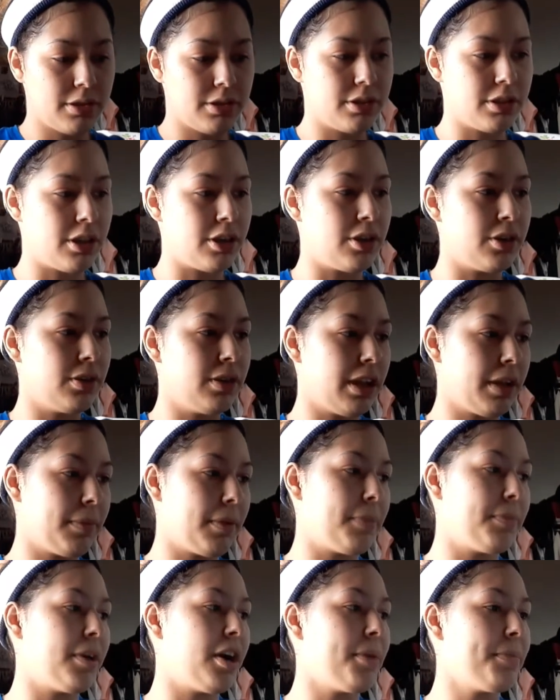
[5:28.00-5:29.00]
So,
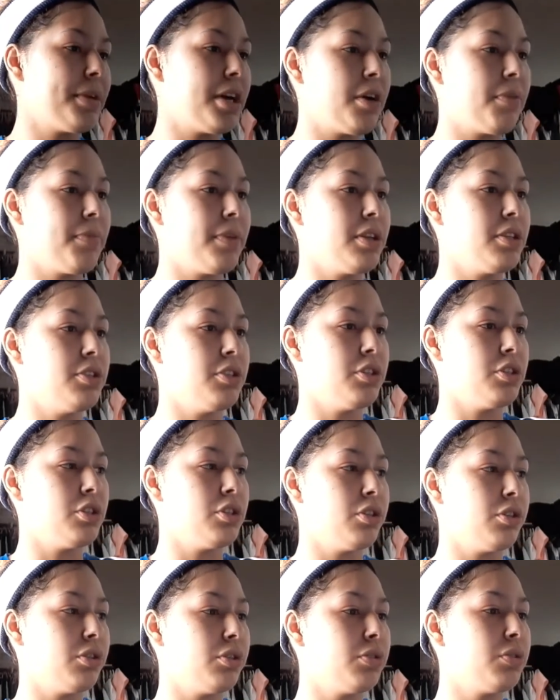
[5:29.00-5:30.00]
like, my mom helped me
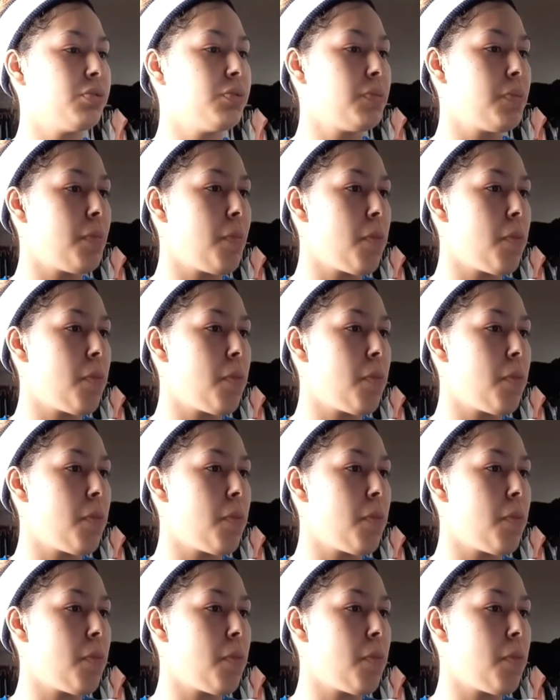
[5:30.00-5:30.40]
do